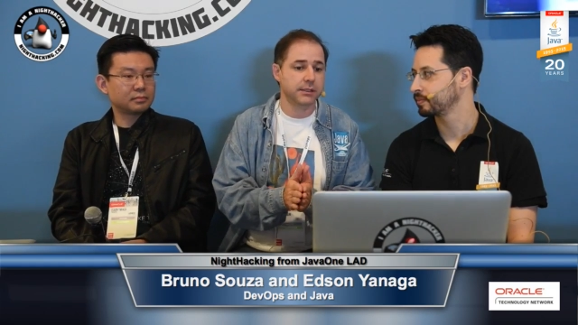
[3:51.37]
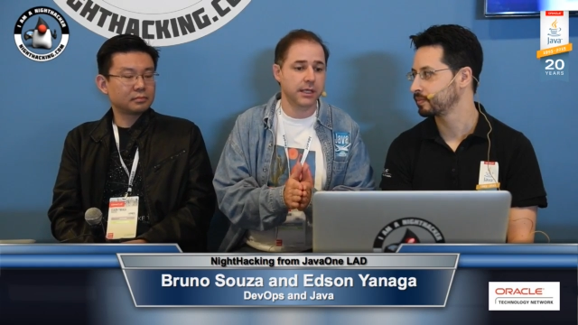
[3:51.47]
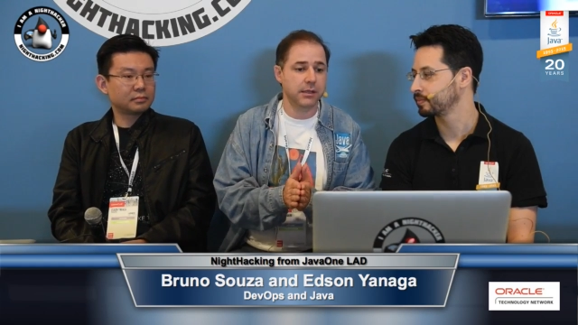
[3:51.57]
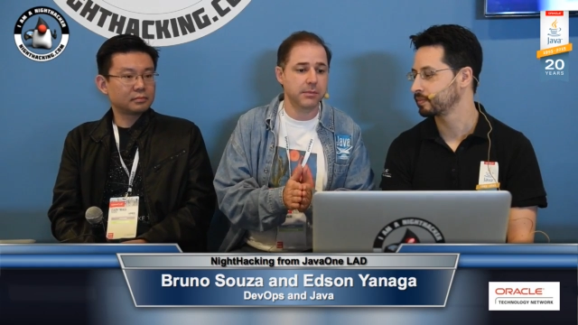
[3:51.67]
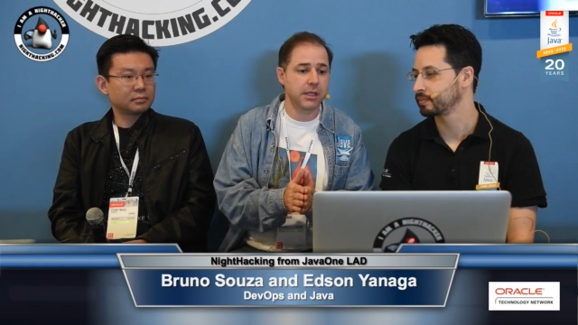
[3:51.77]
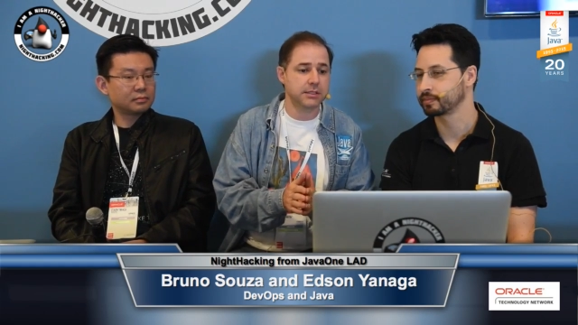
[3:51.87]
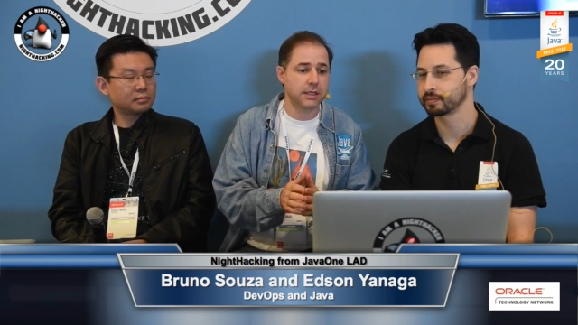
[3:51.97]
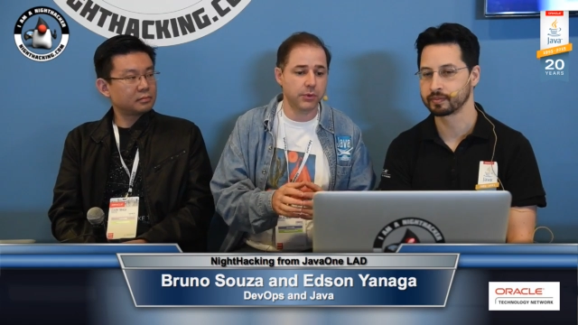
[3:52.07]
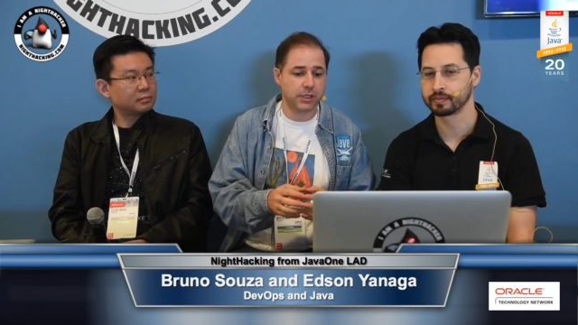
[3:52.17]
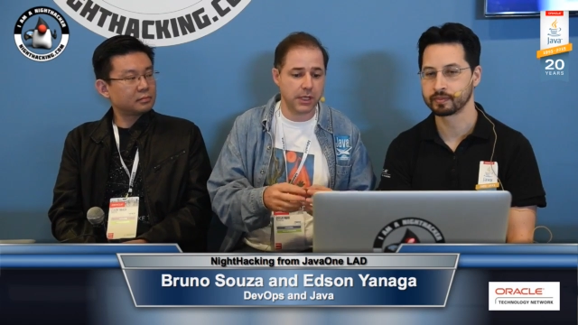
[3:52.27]
Speaker 1: then it means
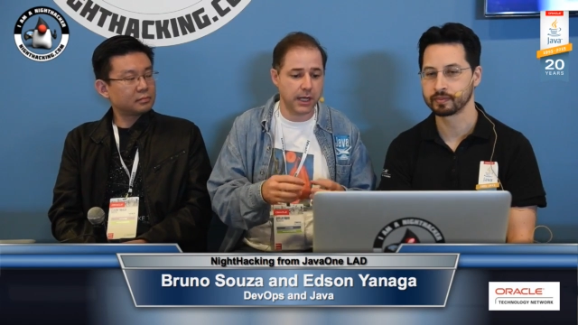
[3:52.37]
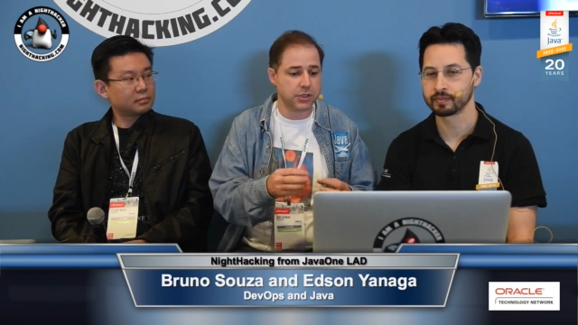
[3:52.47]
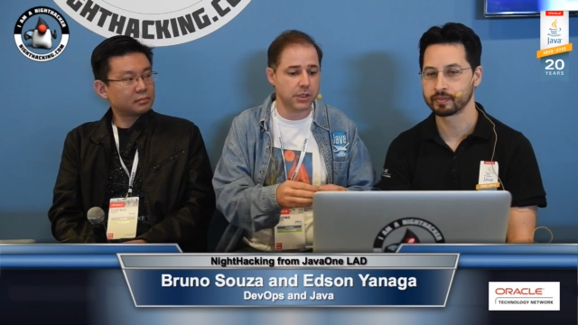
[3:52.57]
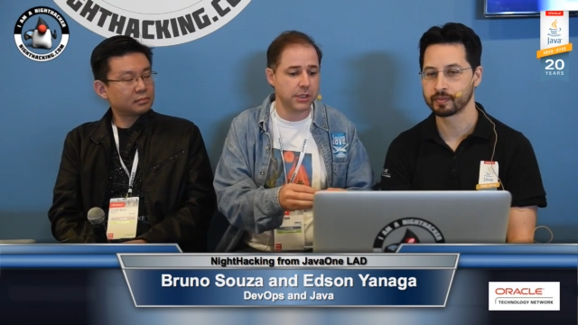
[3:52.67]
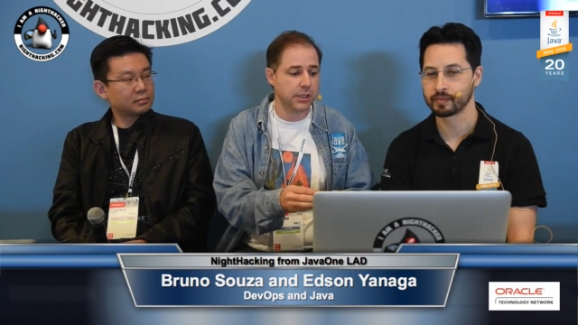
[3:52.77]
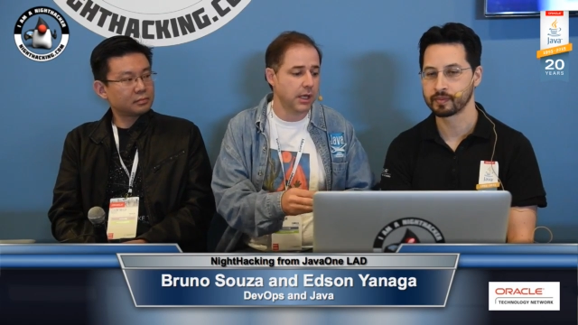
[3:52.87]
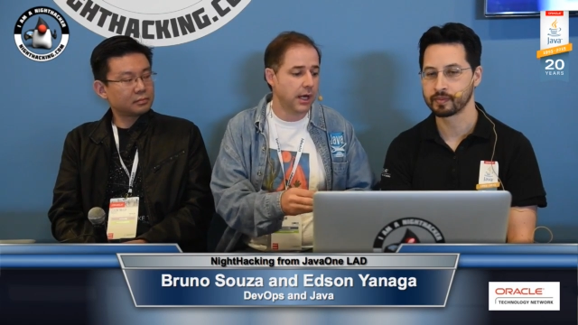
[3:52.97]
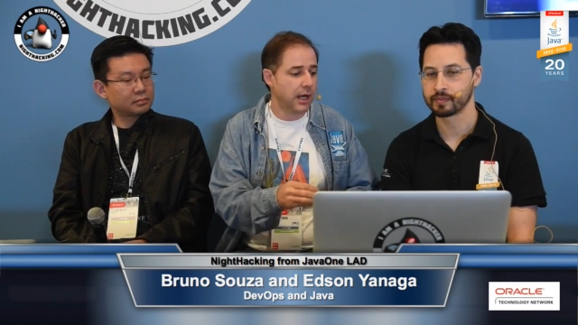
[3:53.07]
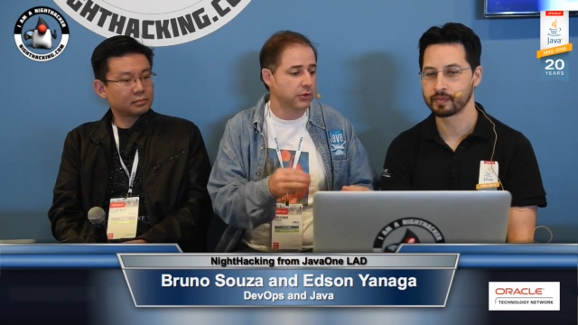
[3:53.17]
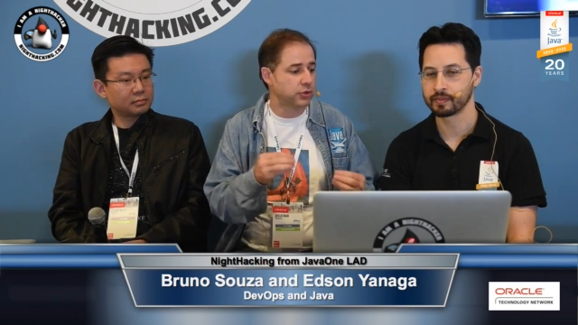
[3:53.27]
that we can actually
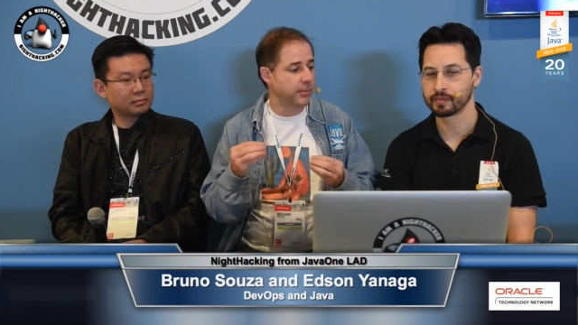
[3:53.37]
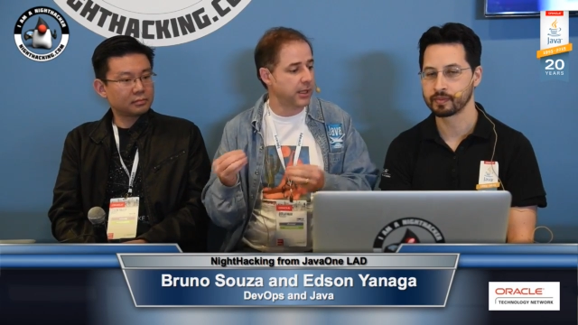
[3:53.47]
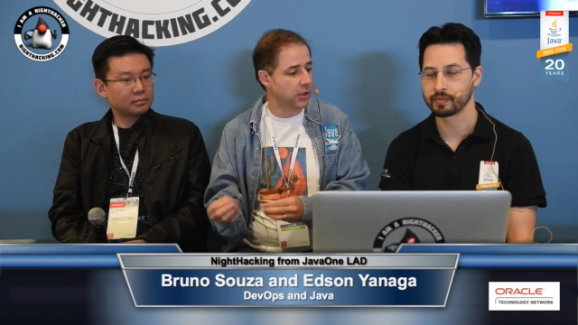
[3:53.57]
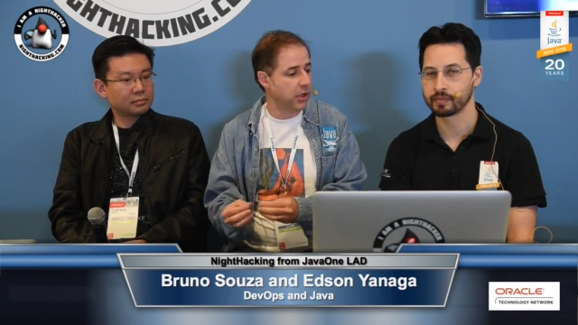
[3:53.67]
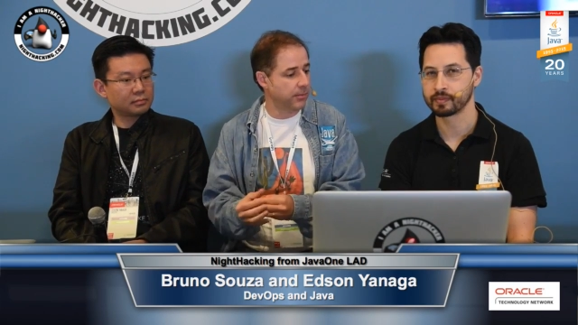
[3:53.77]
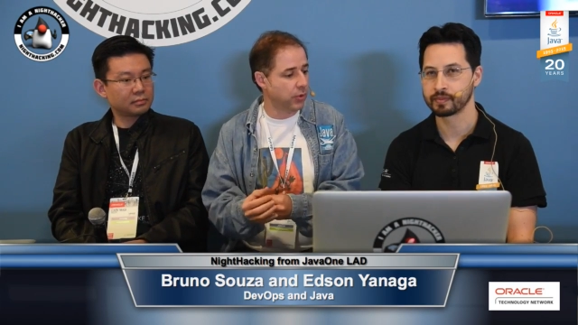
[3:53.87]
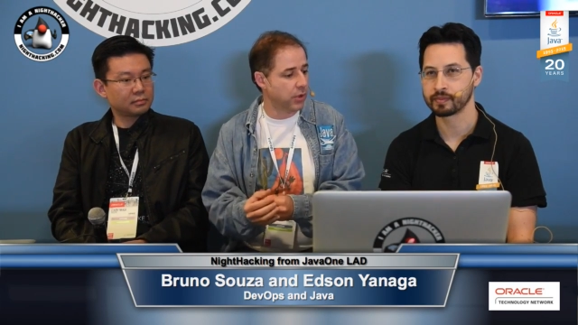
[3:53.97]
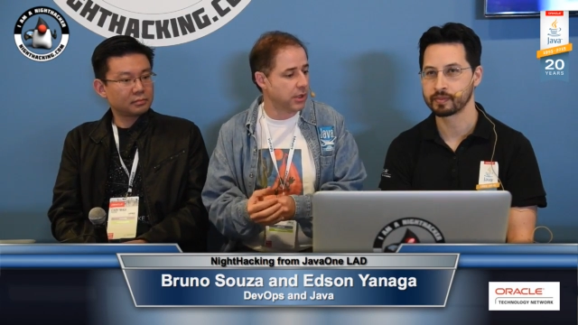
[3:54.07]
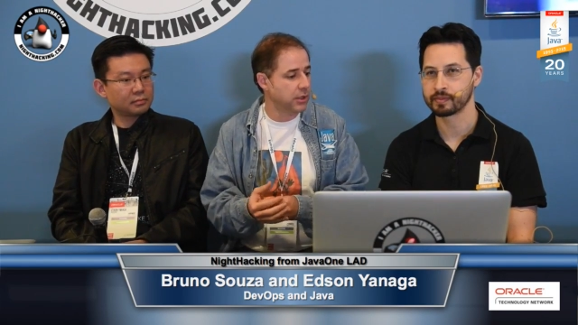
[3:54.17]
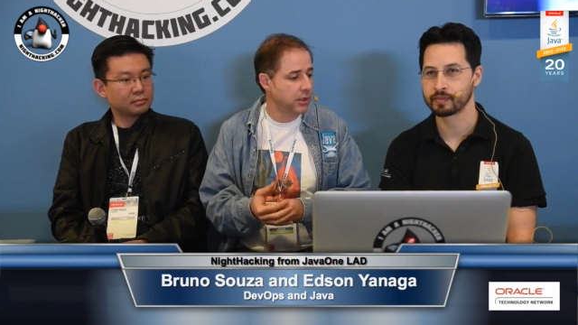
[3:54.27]
automate a lot
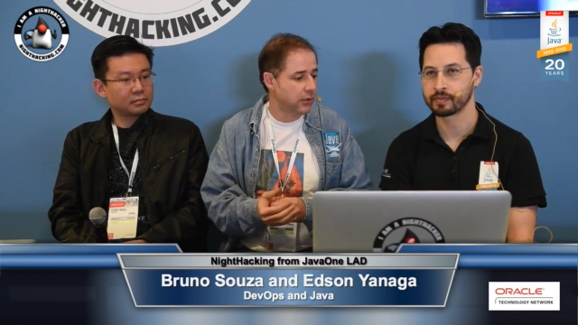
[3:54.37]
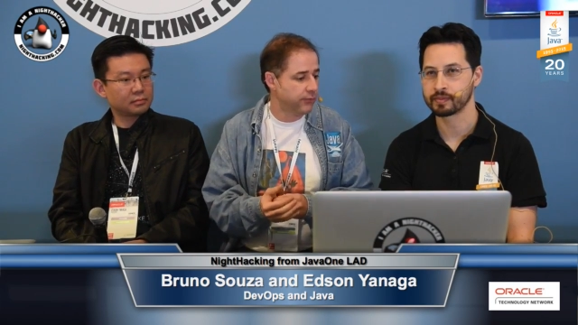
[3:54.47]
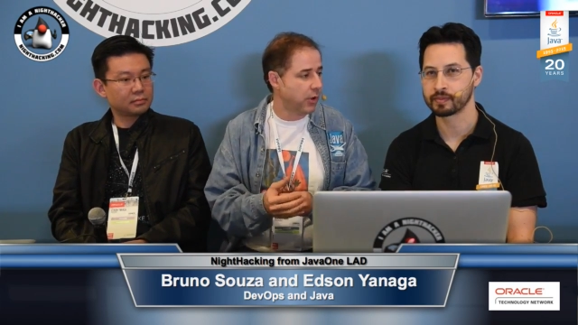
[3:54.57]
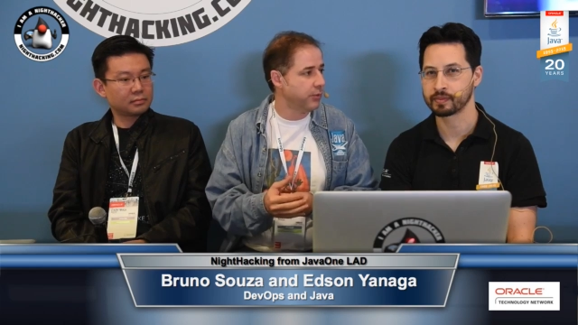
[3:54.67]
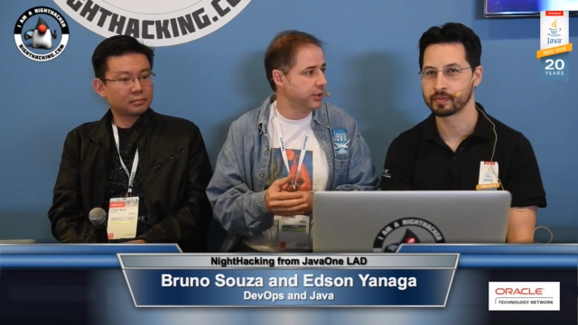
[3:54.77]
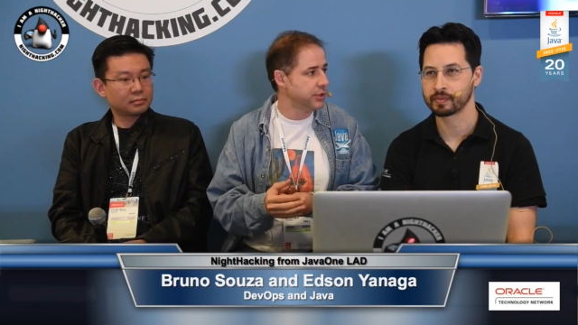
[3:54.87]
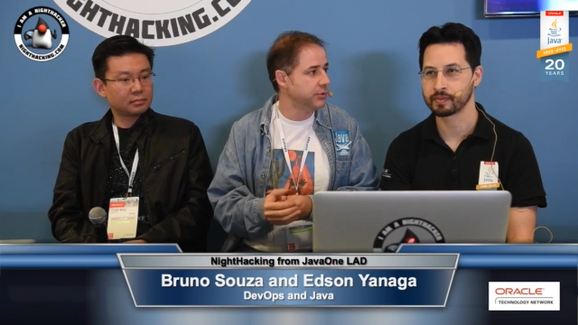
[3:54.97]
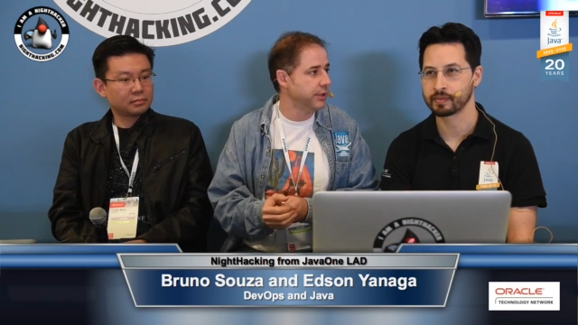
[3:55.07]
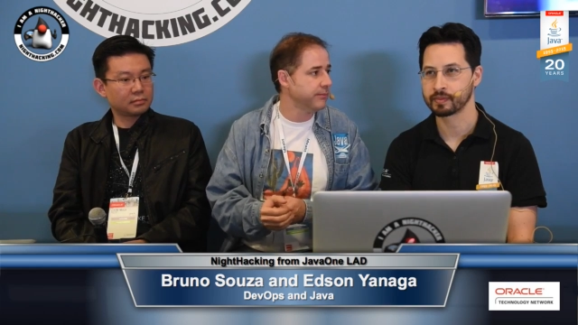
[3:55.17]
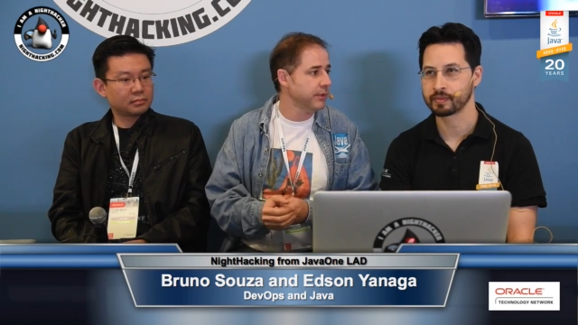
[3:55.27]
more of what we're
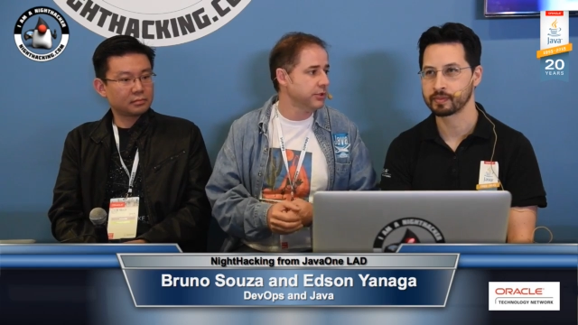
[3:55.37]
doing.